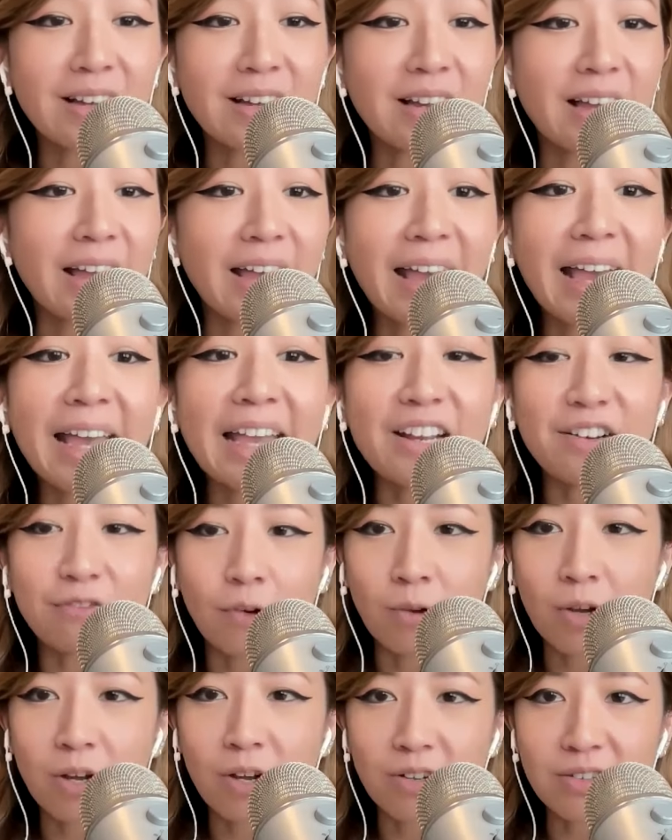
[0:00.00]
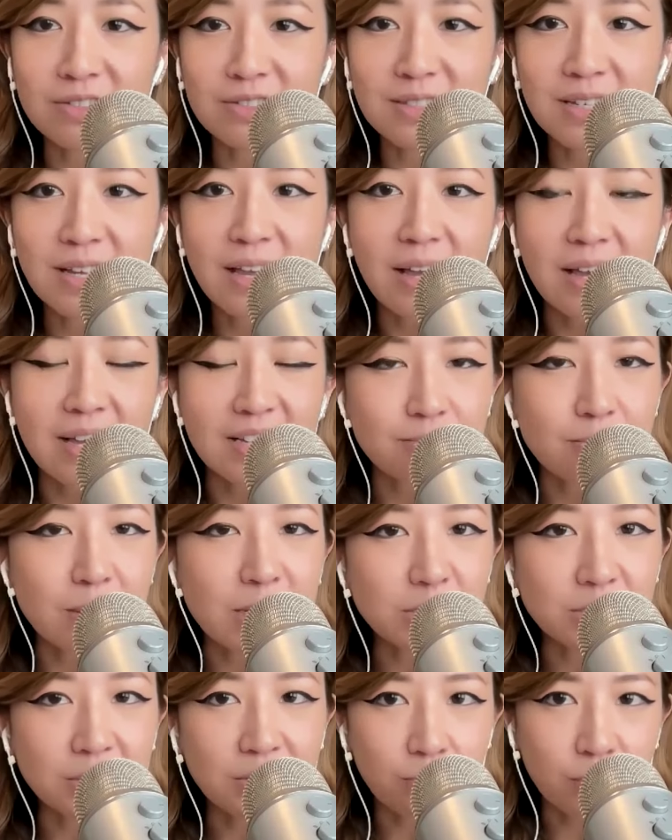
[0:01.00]
hate phone calls,
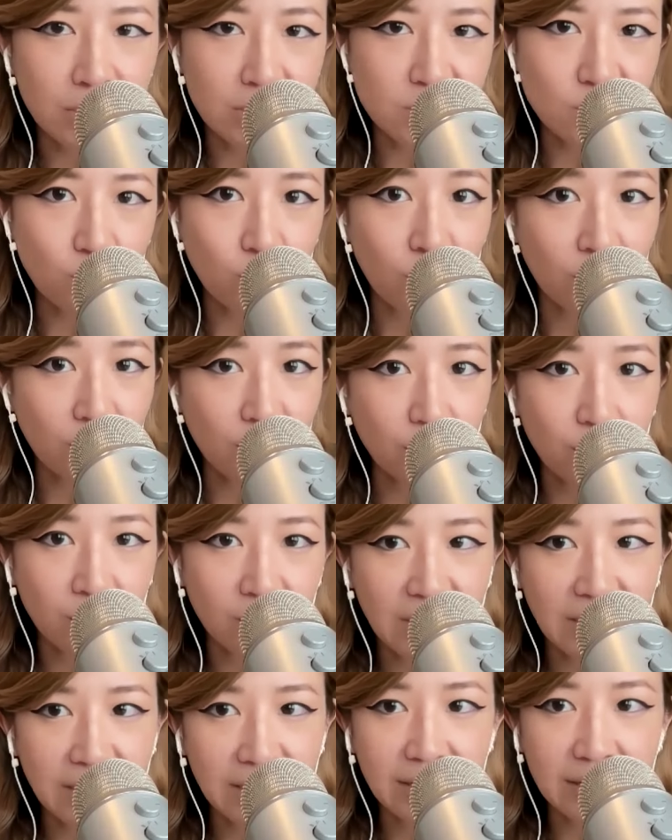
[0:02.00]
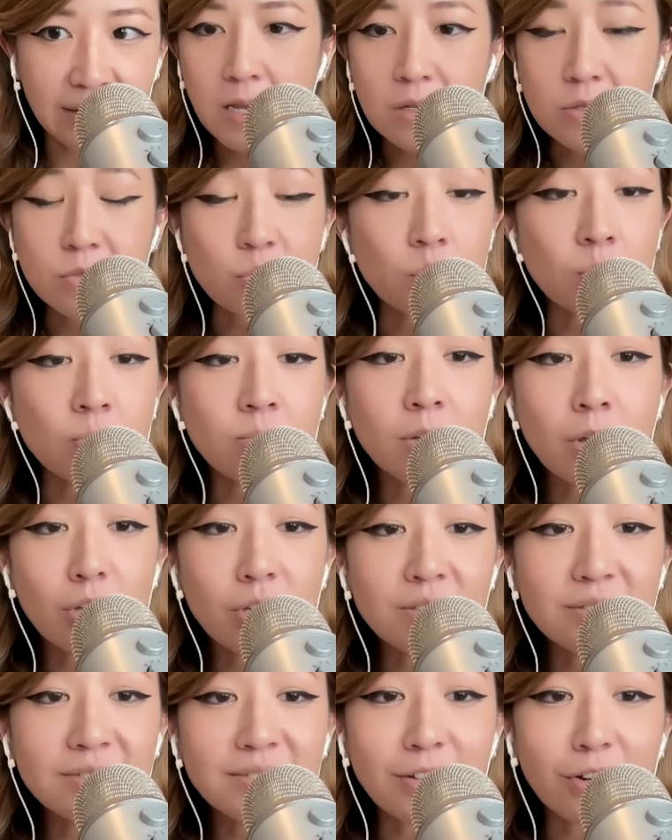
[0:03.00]
especially when it's work related. Zoom
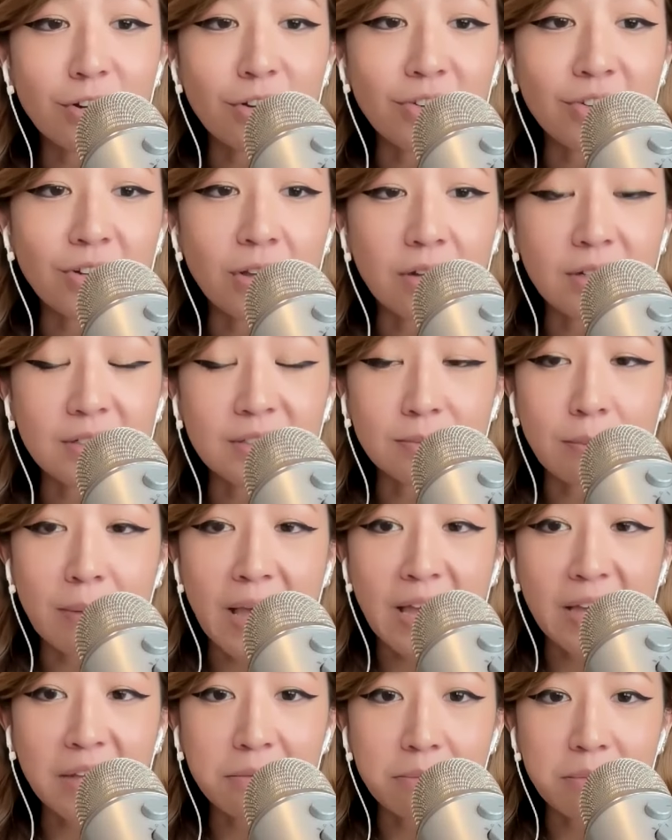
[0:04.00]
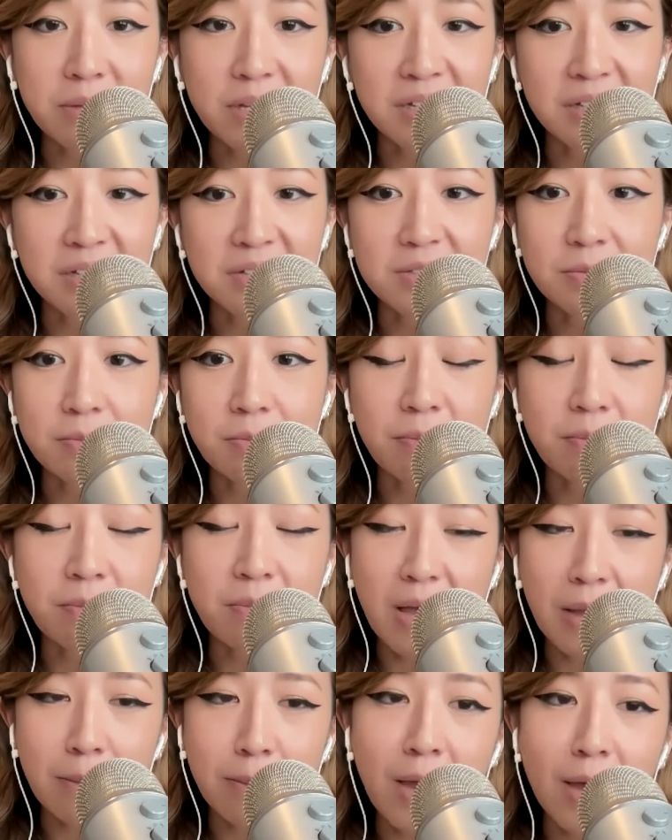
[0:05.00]
calls are not as bad because
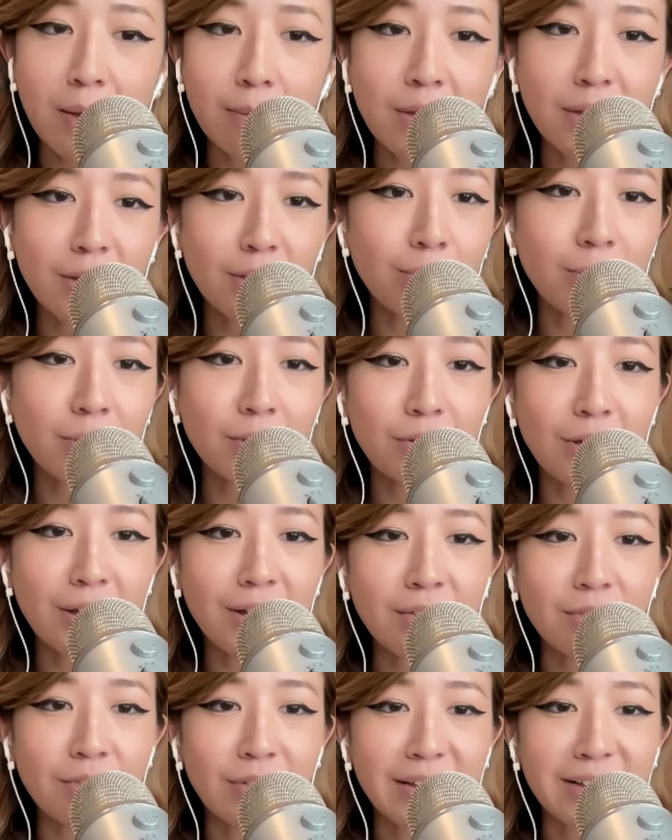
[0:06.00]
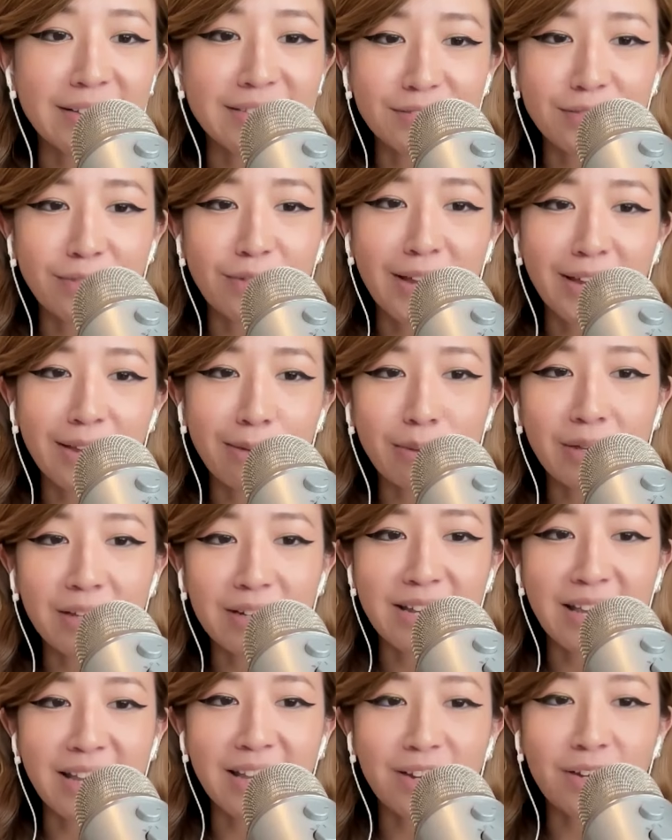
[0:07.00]
I'm at my computer anyway, so I can be
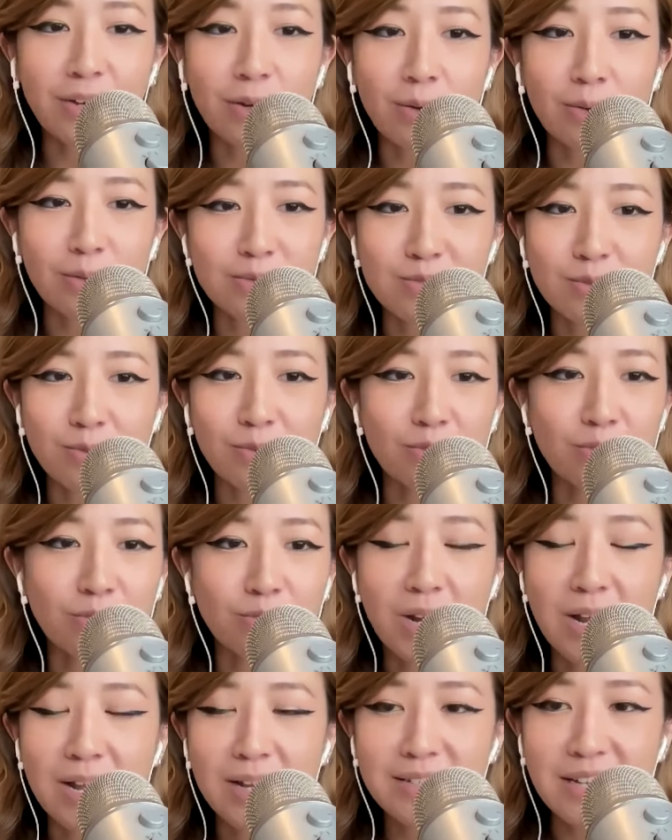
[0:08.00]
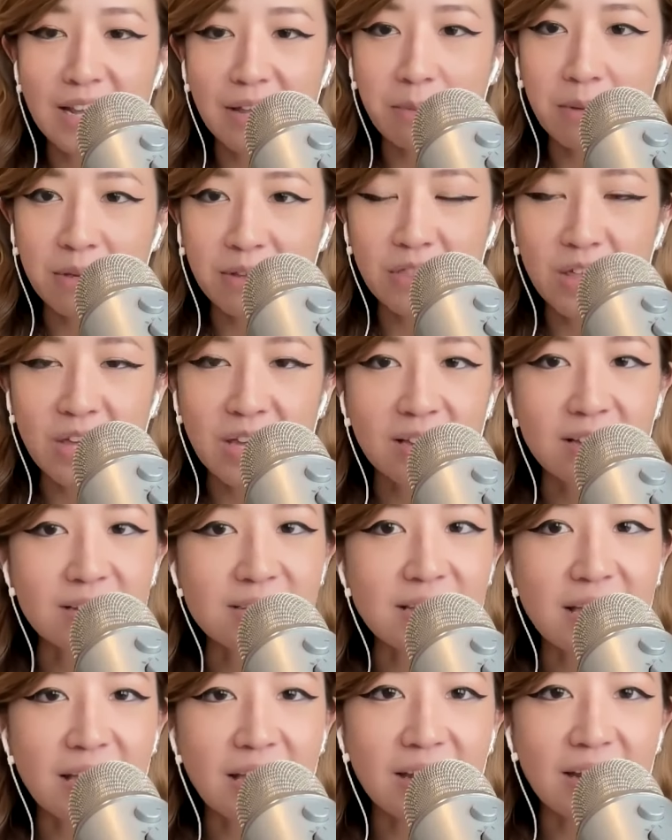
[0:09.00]
taking notes or typing things,
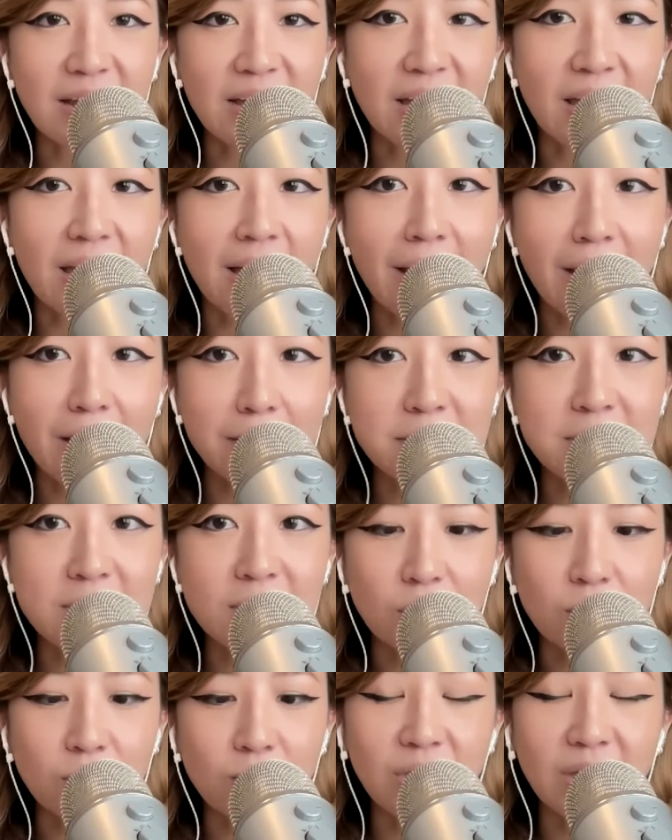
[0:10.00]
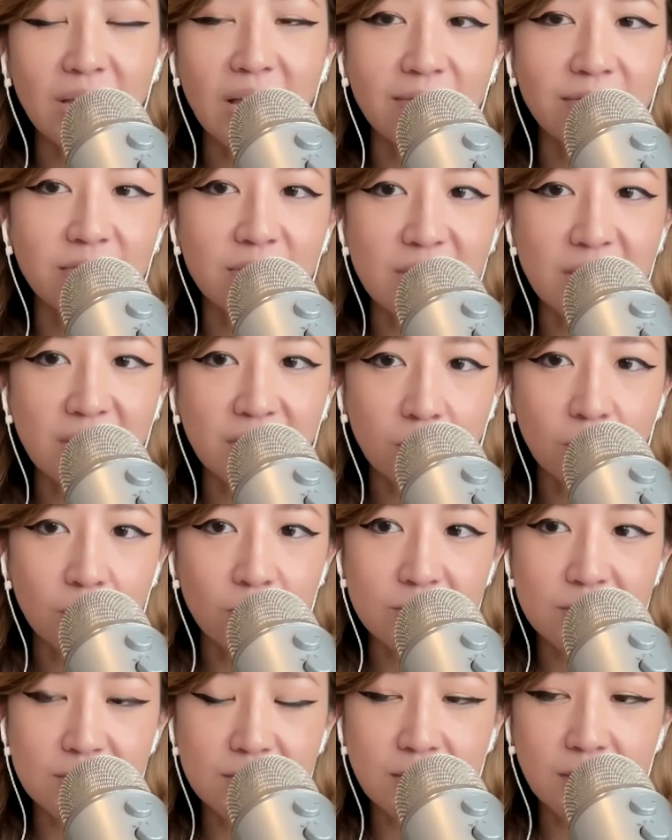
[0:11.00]
and I absolutely have to take
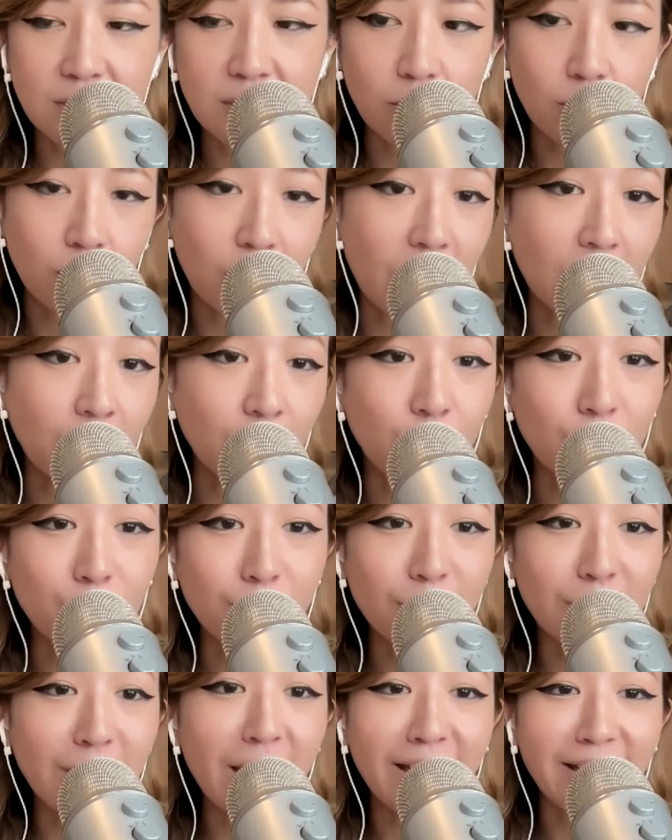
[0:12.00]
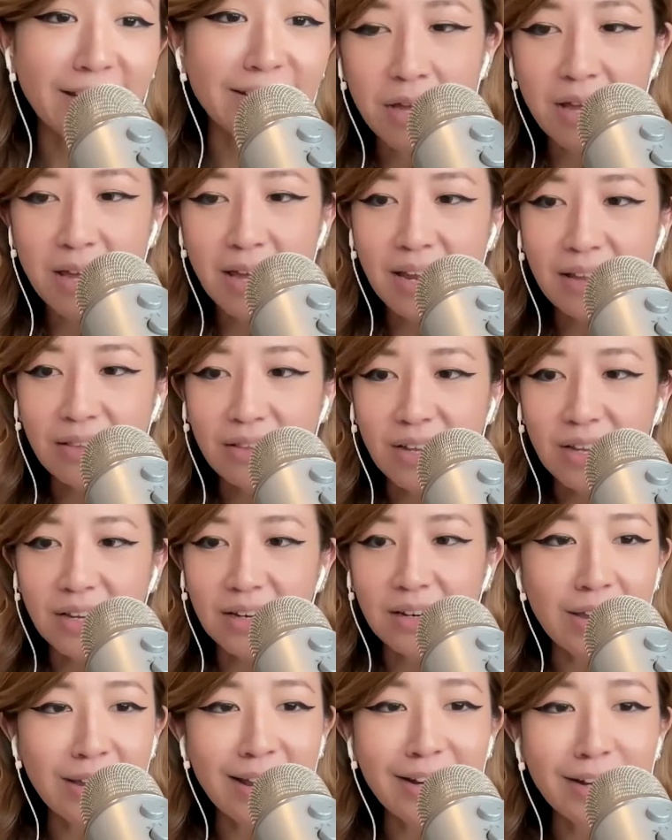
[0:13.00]
notes or I will forget. And
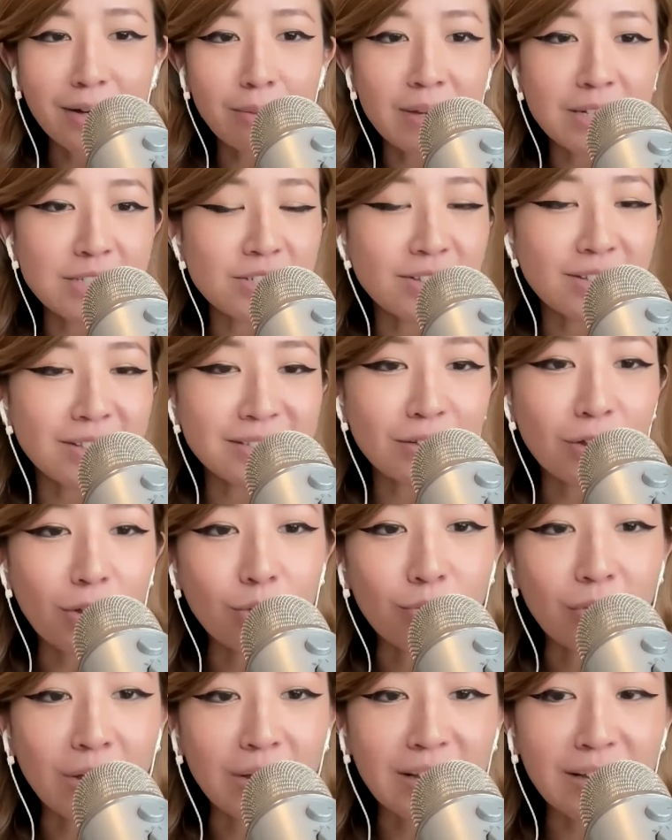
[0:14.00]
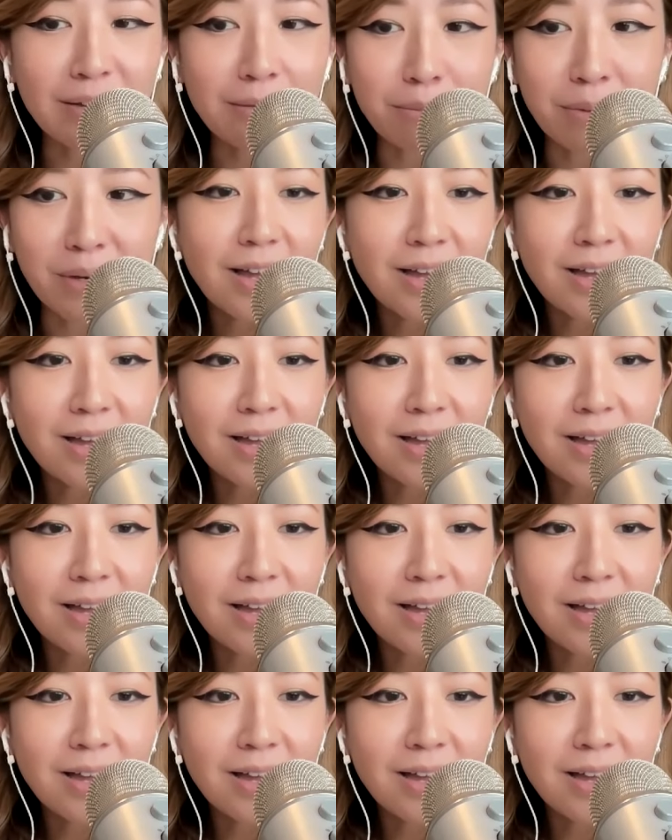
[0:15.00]
then kind of mentioned this already, but